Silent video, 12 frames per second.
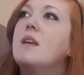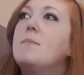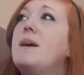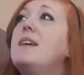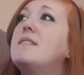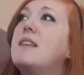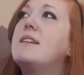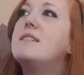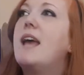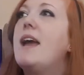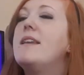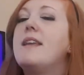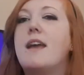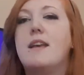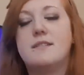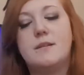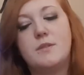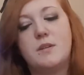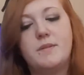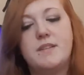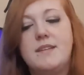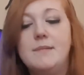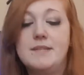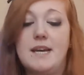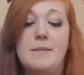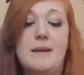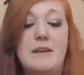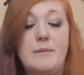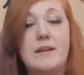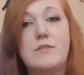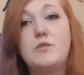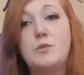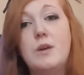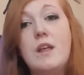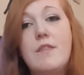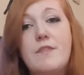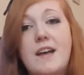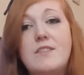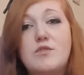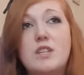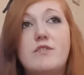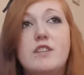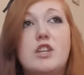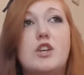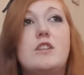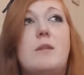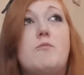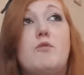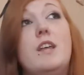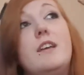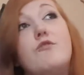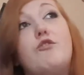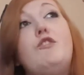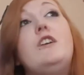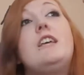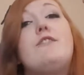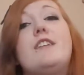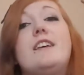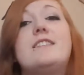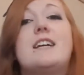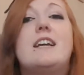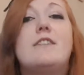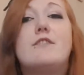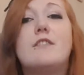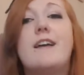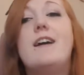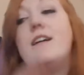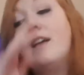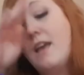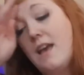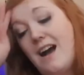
But it's getting simmered up at the same time anyway. So that's really, really good. I'm really, really, really excited for that.